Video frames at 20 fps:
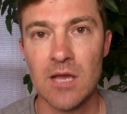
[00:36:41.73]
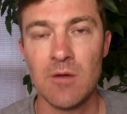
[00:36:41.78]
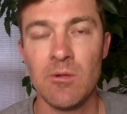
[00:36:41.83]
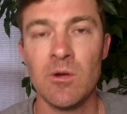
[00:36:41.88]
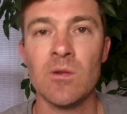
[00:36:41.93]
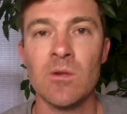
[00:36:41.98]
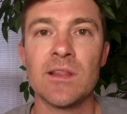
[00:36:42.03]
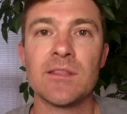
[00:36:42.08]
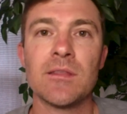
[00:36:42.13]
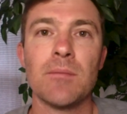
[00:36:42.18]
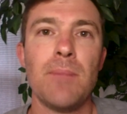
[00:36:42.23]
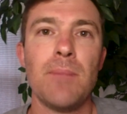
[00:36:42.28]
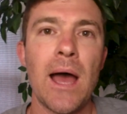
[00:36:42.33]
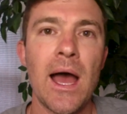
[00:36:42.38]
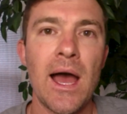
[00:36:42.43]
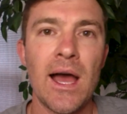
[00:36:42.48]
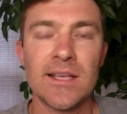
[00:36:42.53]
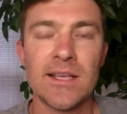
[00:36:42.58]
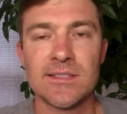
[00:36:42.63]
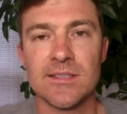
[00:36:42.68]
We don't let the
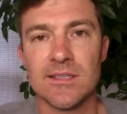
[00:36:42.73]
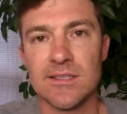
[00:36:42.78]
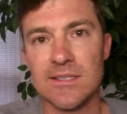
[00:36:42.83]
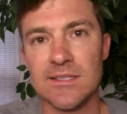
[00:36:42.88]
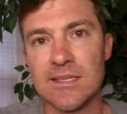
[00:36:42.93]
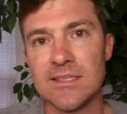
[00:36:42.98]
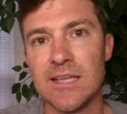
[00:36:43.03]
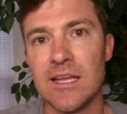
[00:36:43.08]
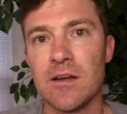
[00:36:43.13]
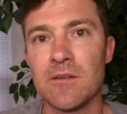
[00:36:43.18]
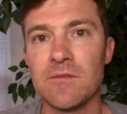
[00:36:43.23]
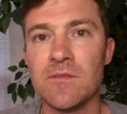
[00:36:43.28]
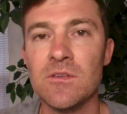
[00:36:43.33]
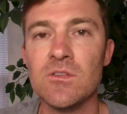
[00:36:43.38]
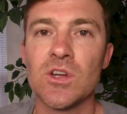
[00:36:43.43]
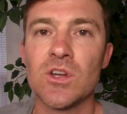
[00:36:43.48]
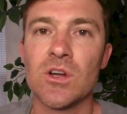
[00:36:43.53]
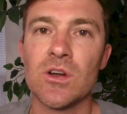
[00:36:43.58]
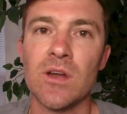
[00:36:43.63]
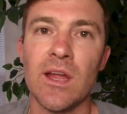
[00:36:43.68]
past dictate our
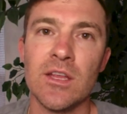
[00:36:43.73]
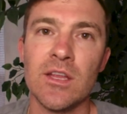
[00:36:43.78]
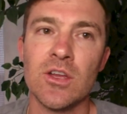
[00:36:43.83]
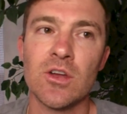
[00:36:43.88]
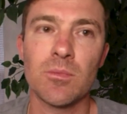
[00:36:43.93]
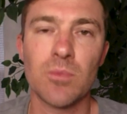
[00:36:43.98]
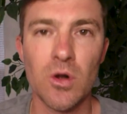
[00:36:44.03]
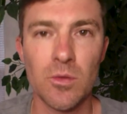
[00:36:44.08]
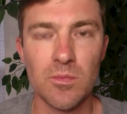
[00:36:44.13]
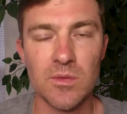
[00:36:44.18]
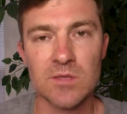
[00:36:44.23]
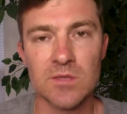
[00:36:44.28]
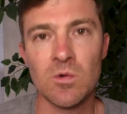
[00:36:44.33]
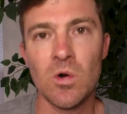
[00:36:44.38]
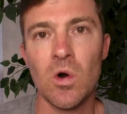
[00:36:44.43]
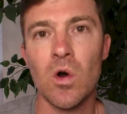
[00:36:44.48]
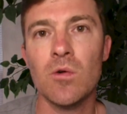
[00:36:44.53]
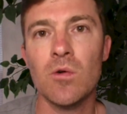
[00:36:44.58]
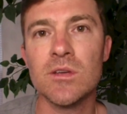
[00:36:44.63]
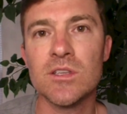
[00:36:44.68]
future, and your purpose
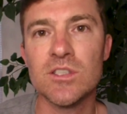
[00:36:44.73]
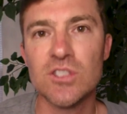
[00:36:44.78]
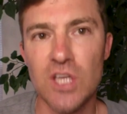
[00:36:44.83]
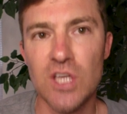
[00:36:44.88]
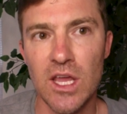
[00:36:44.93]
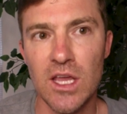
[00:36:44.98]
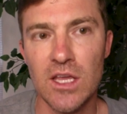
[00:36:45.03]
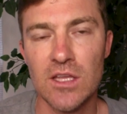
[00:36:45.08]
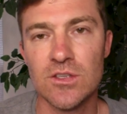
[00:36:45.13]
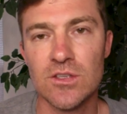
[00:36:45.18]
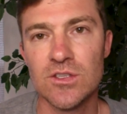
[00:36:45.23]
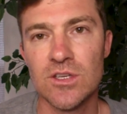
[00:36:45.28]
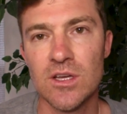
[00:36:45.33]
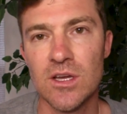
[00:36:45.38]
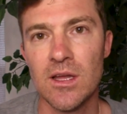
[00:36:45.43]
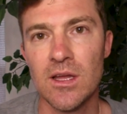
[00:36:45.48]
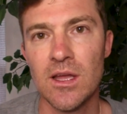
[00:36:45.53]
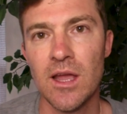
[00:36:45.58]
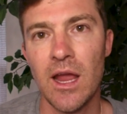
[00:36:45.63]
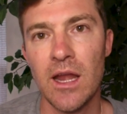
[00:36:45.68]
will always change
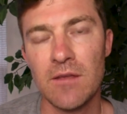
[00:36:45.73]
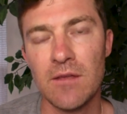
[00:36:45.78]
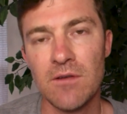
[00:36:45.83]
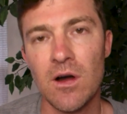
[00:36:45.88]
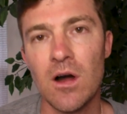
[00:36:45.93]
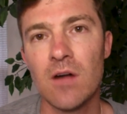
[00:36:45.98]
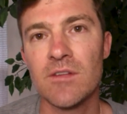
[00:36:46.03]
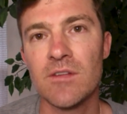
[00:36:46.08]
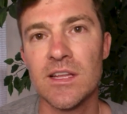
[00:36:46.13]
and evolve.